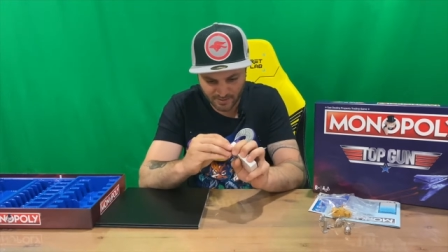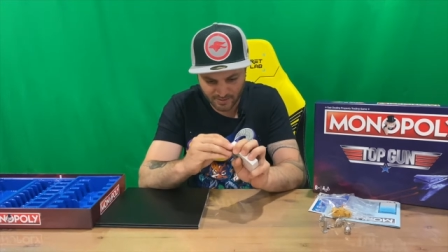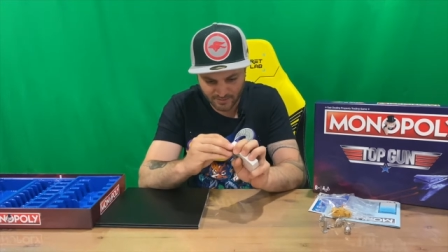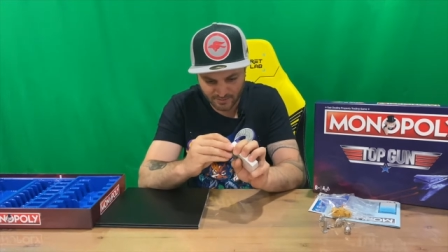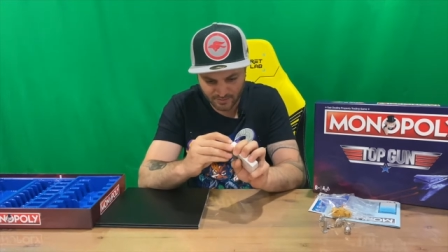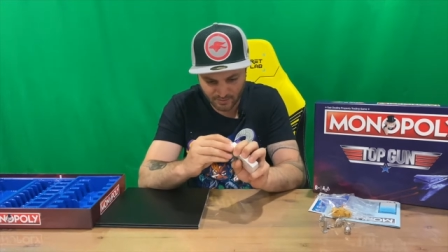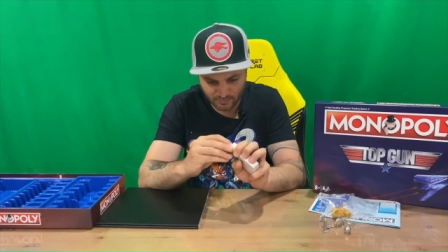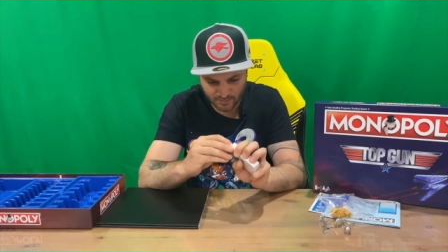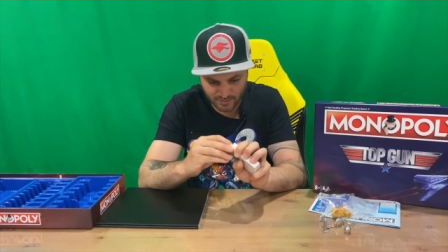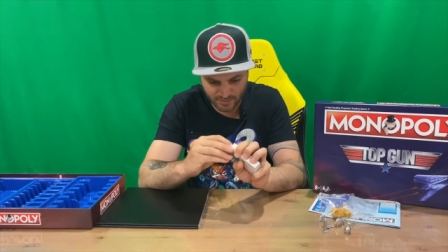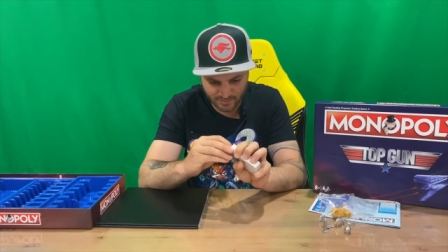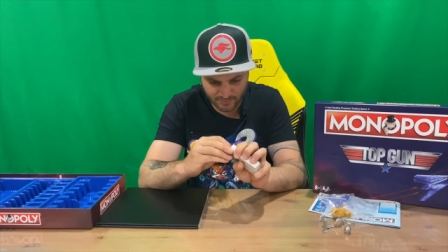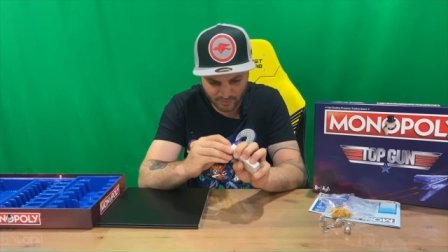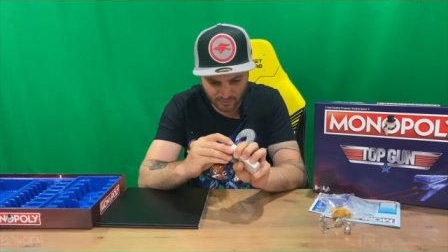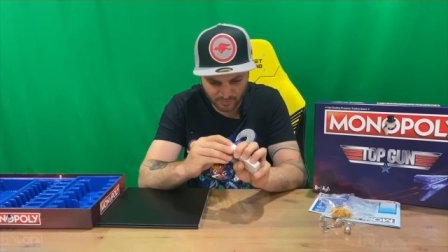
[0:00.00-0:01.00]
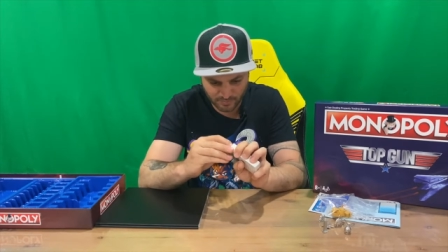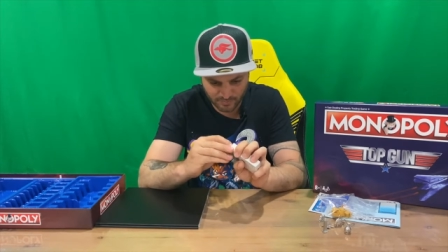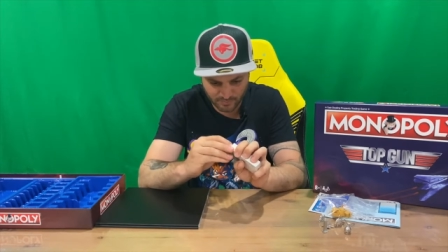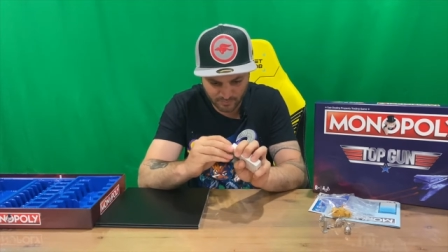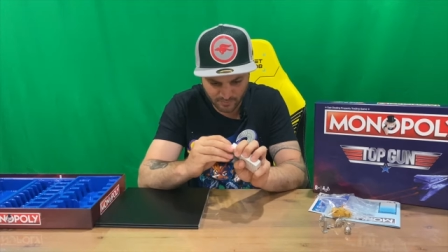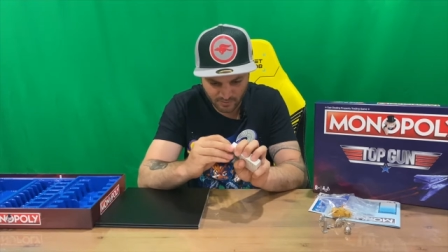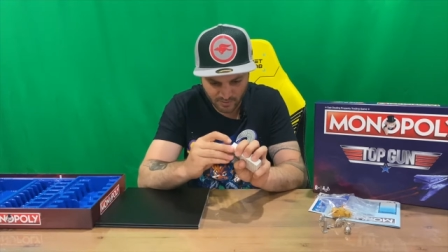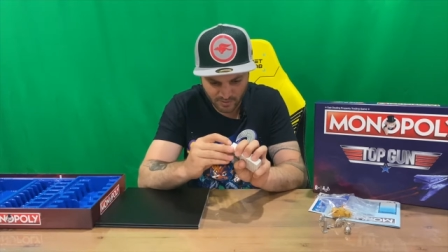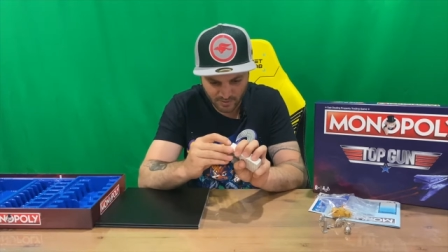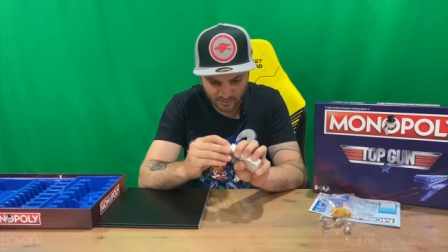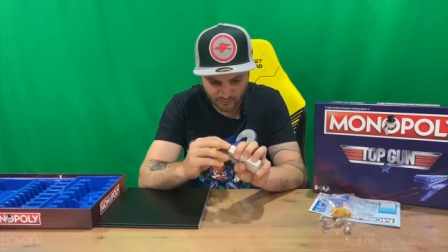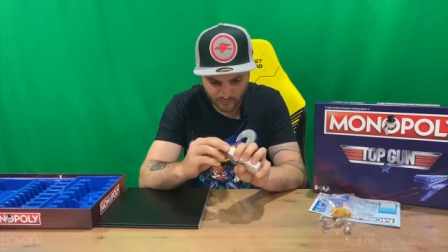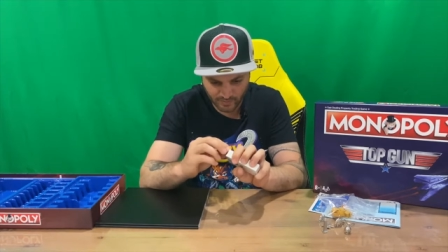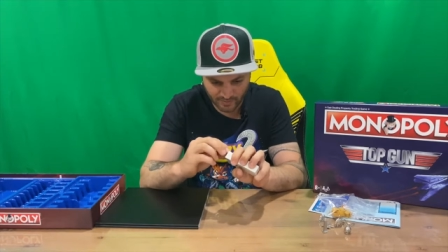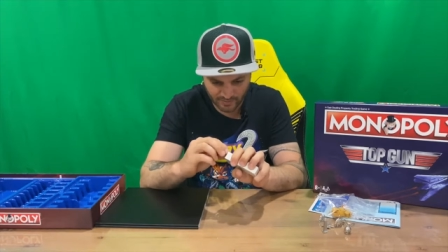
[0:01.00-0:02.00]
So we'll get these open as
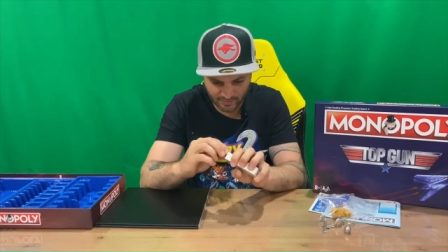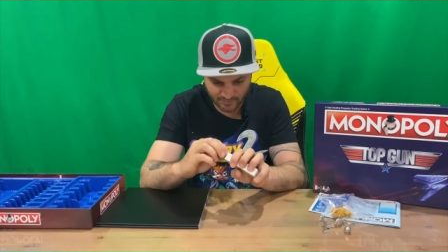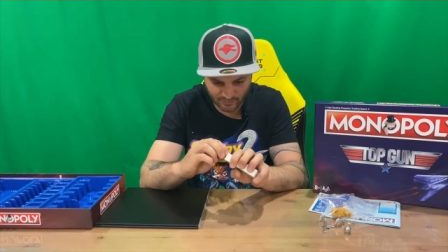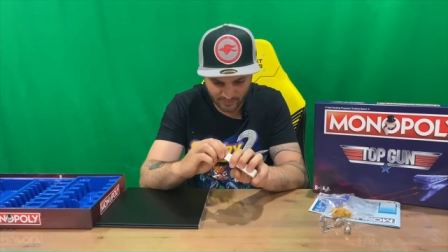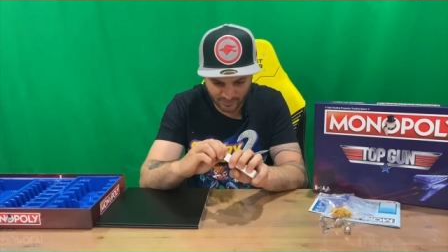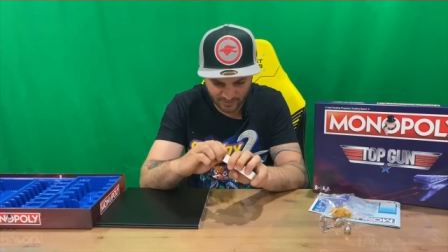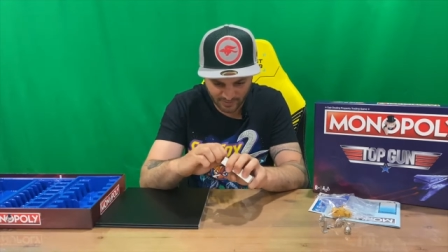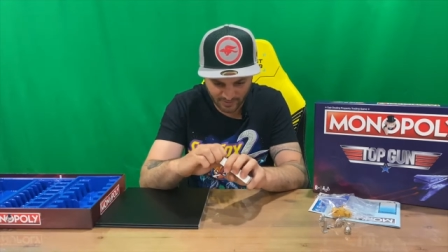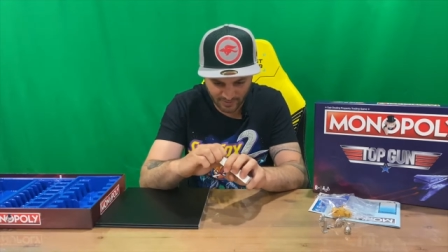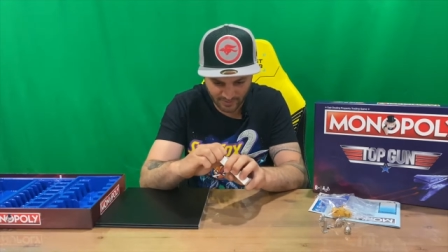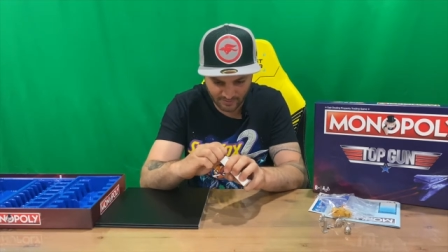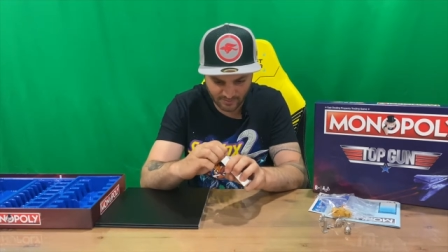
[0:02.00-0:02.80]
quickly as I can.